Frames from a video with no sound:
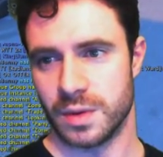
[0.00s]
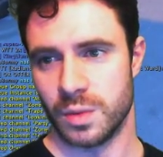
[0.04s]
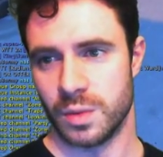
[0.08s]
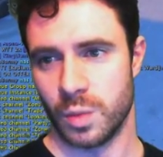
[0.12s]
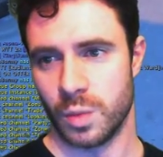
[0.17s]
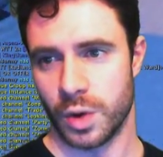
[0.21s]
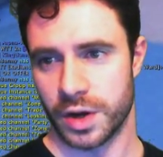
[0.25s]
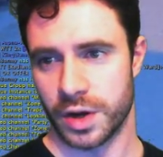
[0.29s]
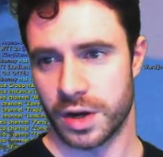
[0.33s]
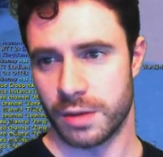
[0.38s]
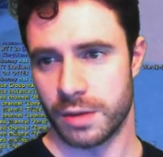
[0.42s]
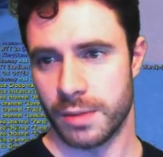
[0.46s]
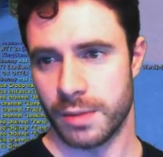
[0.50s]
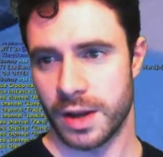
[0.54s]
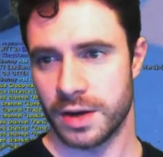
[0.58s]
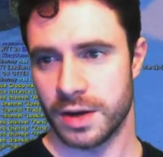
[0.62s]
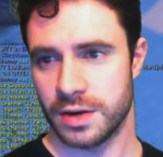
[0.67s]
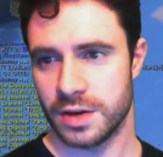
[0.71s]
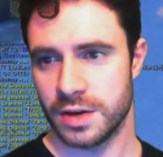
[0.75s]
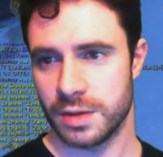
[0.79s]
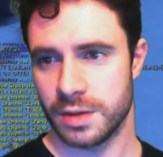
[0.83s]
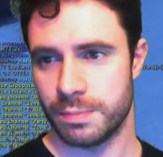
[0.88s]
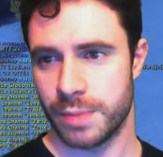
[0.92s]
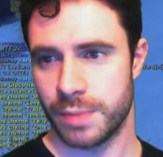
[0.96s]
White
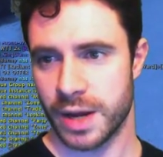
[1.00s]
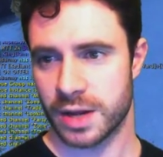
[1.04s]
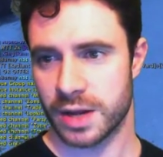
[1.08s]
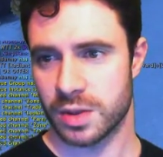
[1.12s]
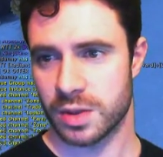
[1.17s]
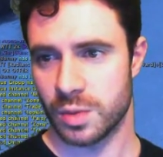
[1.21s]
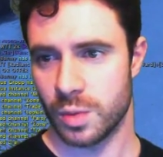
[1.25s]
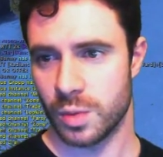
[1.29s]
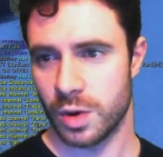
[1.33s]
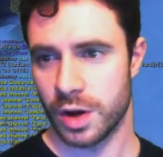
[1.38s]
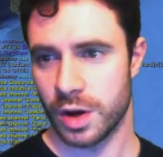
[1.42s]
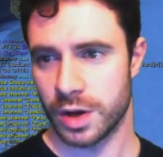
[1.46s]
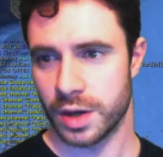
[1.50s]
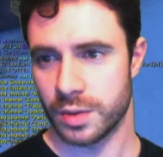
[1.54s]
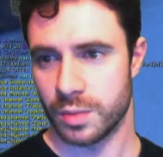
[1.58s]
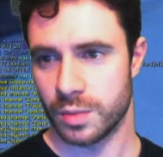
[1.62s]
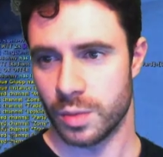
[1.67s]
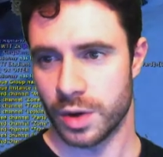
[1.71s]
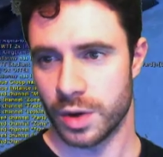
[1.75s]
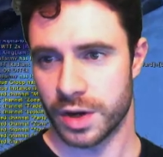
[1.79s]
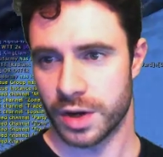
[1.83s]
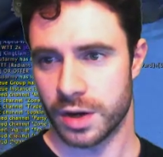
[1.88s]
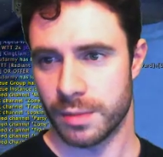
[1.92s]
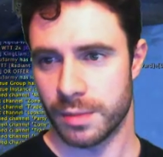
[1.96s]
Commander, Battle White,
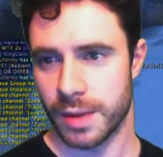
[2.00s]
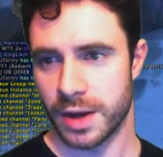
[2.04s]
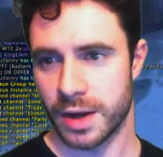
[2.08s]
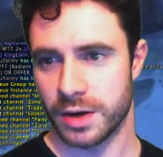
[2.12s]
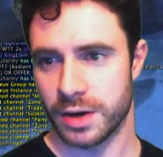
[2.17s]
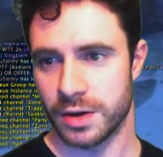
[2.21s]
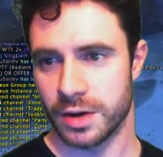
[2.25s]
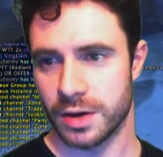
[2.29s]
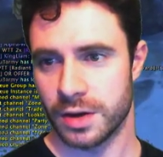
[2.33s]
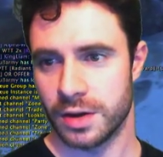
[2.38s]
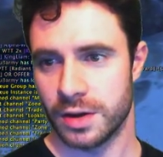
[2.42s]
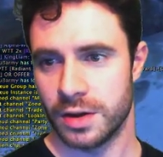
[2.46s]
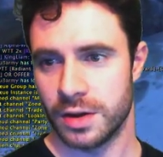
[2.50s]
White Commander,